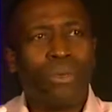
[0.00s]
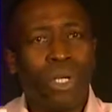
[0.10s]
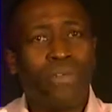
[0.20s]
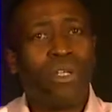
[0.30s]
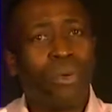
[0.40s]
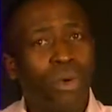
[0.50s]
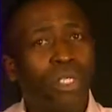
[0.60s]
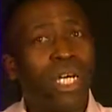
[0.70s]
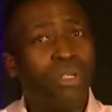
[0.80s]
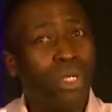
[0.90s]
We live in a
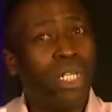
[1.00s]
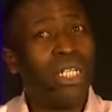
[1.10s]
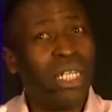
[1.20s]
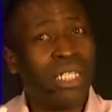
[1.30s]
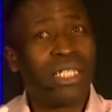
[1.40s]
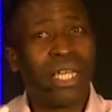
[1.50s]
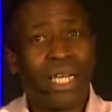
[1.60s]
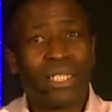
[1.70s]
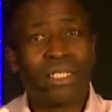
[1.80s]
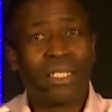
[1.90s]
world that really needs
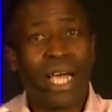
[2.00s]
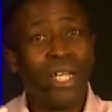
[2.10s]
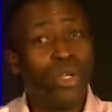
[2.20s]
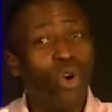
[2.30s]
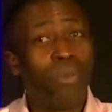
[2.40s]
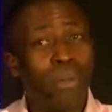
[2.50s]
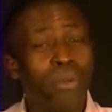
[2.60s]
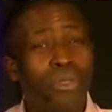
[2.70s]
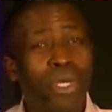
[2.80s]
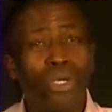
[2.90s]
that. I know
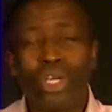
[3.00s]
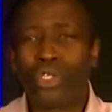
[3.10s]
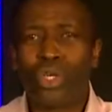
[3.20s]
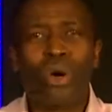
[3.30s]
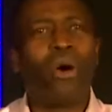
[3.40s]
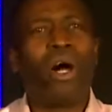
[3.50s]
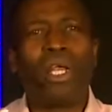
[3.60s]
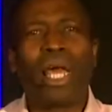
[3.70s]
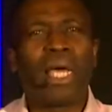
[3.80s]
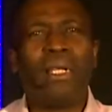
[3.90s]
people think just go
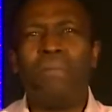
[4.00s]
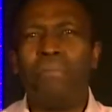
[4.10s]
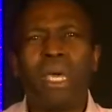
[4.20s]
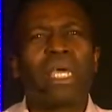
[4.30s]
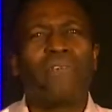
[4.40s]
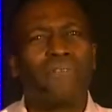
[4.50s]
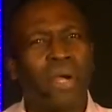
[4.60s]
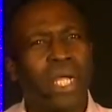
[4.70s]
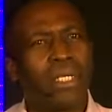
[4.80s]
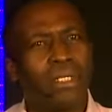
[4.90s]
online and make a
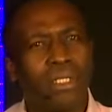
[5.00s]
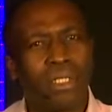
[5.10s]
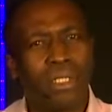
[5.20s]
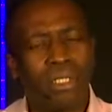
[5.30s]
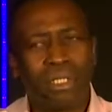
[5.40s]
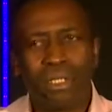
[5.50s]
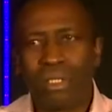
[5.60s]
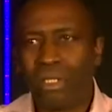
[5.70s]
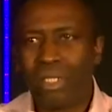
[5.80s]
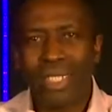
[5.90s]
friend.
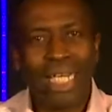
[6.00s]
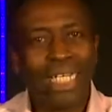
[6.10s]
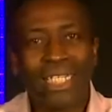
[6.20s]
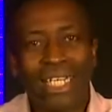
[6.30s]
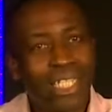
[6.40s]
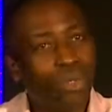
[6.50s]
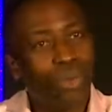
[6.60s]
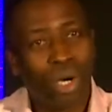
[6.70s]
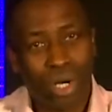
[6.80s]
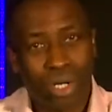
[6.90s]
It doesn't
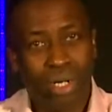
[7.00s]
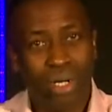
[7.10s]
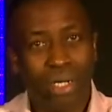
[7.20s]
work.